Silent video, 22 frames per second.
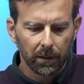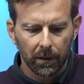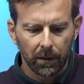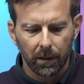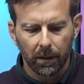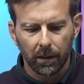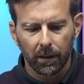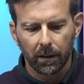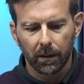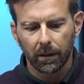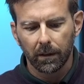
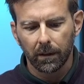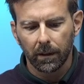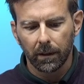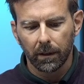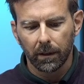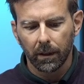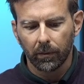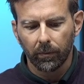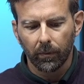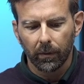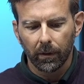
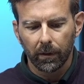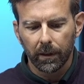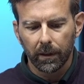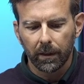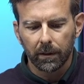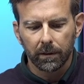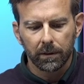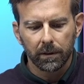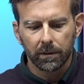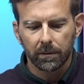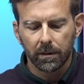It will
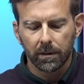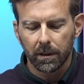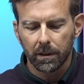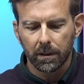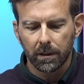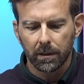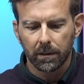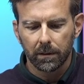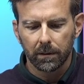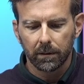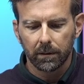then
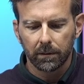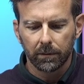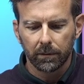just